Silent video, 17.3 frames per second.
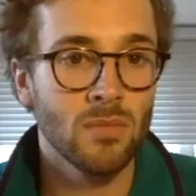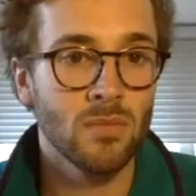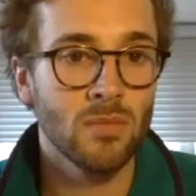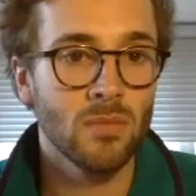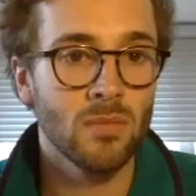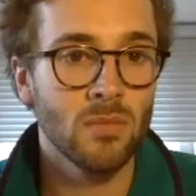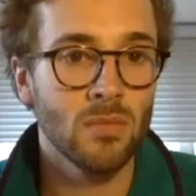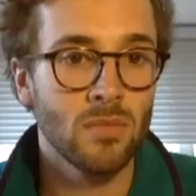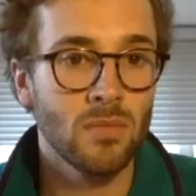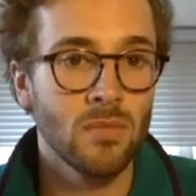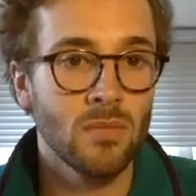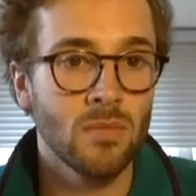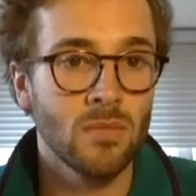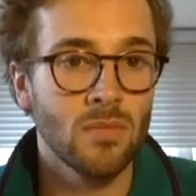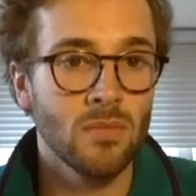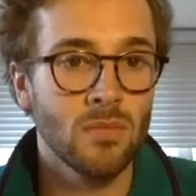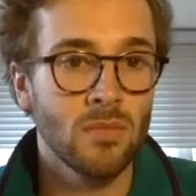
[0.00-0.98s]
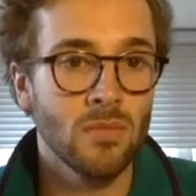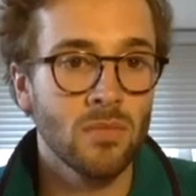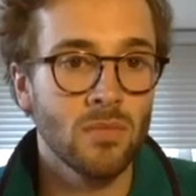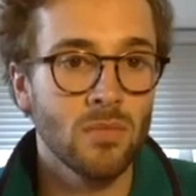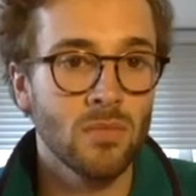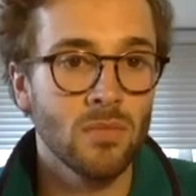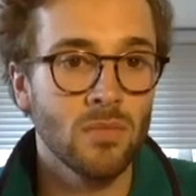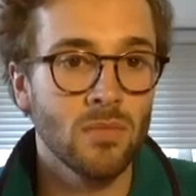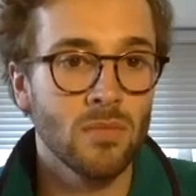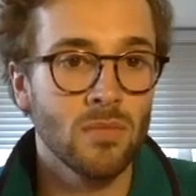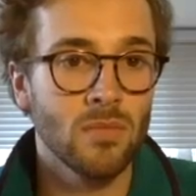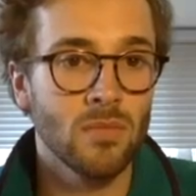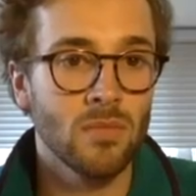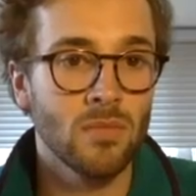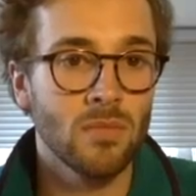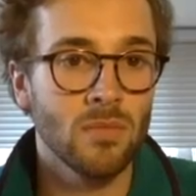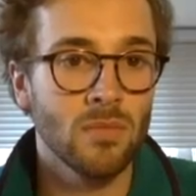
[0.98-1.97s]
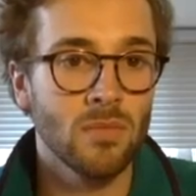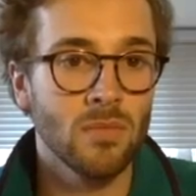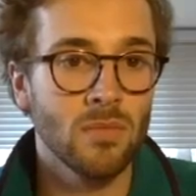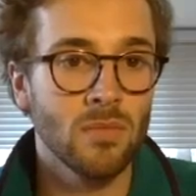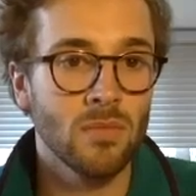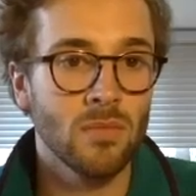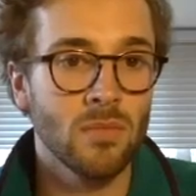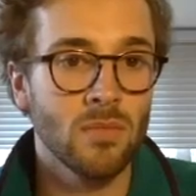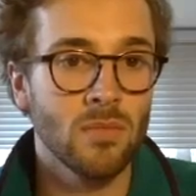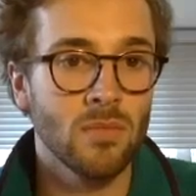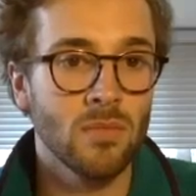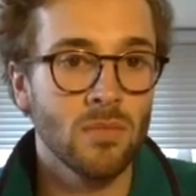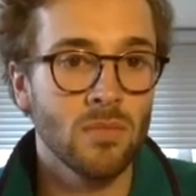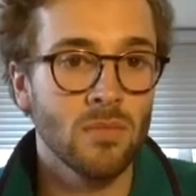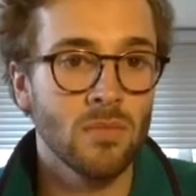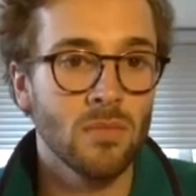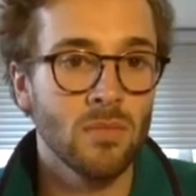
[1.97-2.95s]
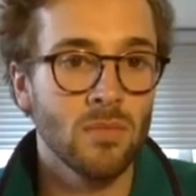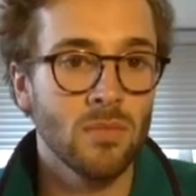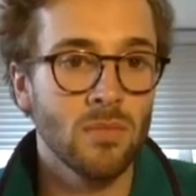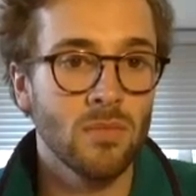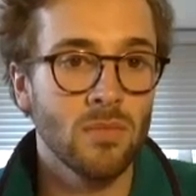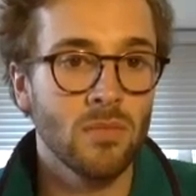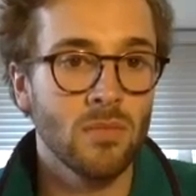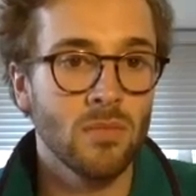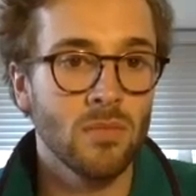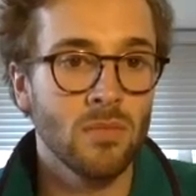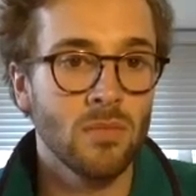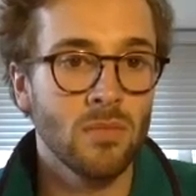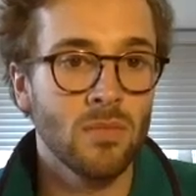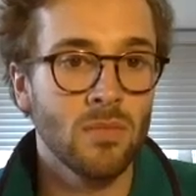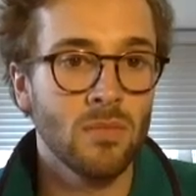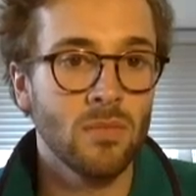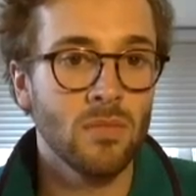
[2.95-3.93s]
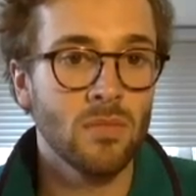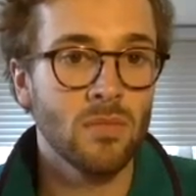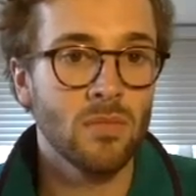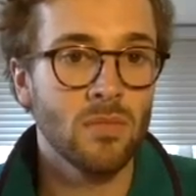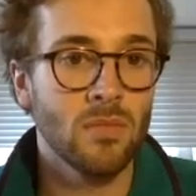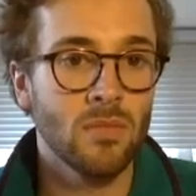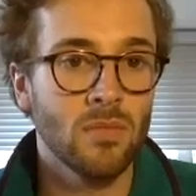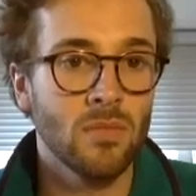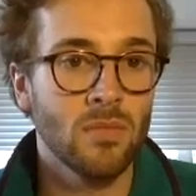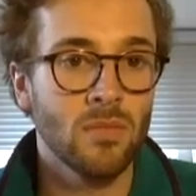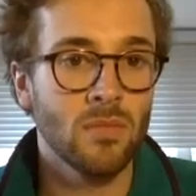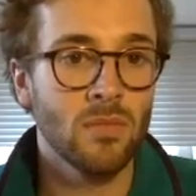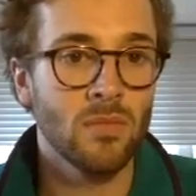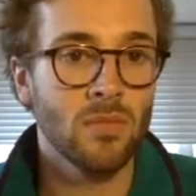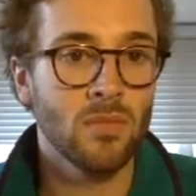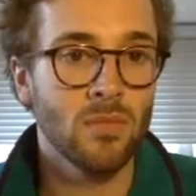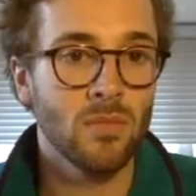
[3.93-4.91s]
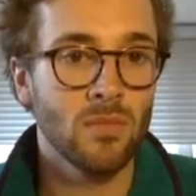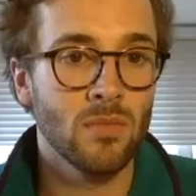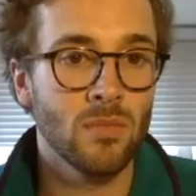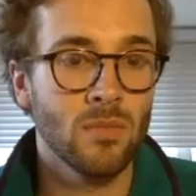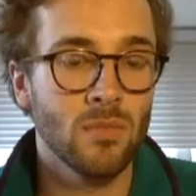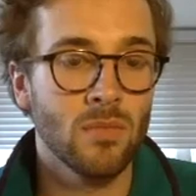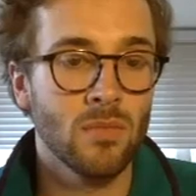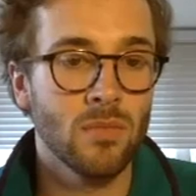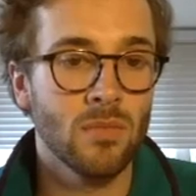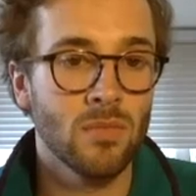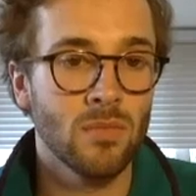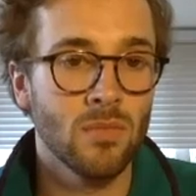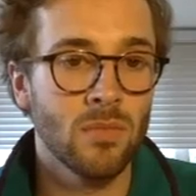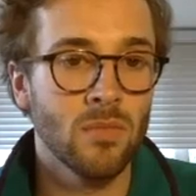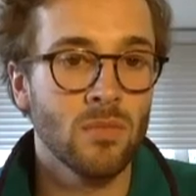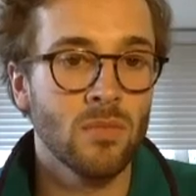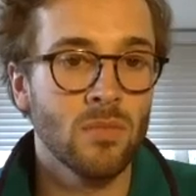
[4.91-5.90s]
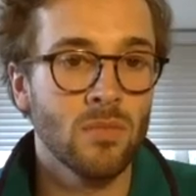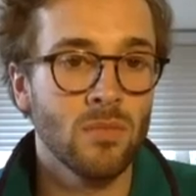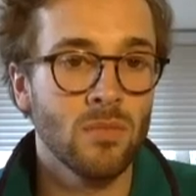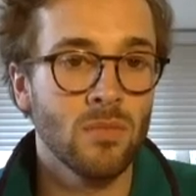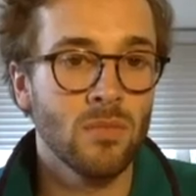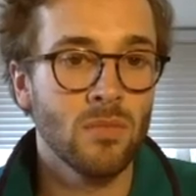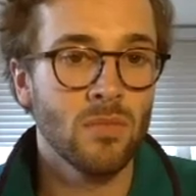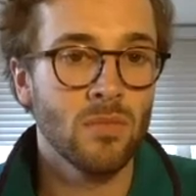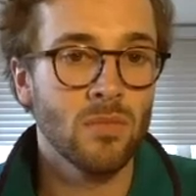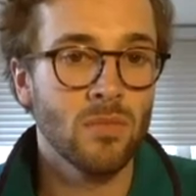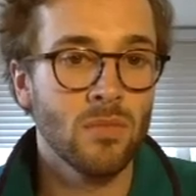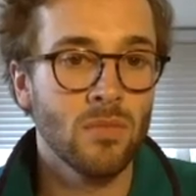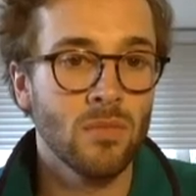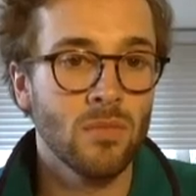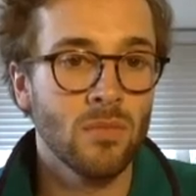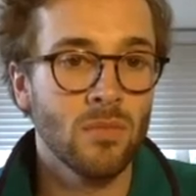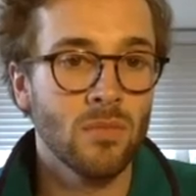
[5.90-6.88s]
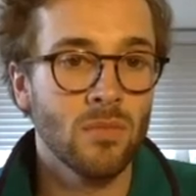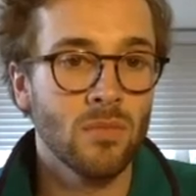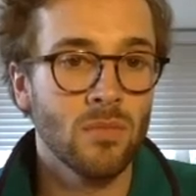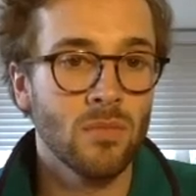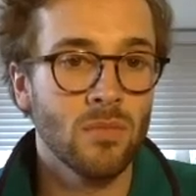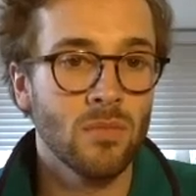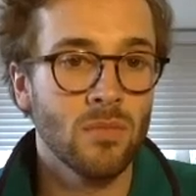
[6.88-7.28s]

This person isn't speaking.